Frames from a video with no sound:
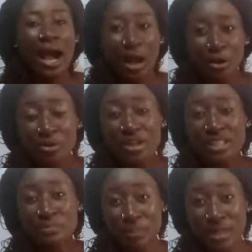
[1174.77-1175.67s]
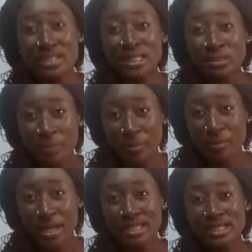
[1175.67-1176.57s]
accurate pattern
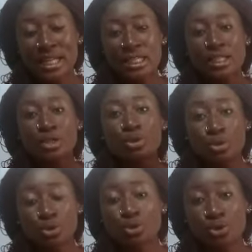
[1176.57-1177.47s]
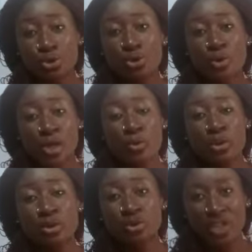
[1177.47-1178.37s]
papers that you should use when you
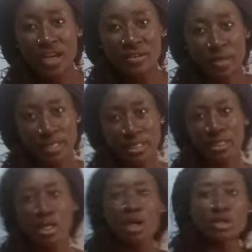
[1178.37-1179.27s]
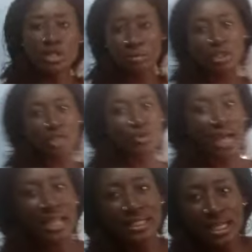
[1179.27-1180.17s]
want to draft pattern. So let me just go
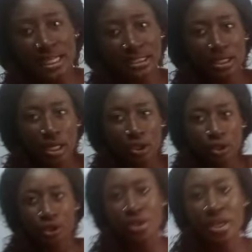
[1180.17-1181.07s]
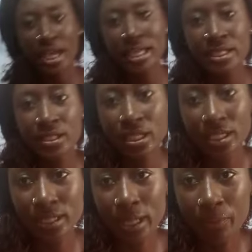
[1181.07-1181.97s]
ahead and show you guys a
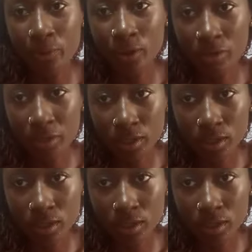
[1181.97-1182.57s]
sample of it.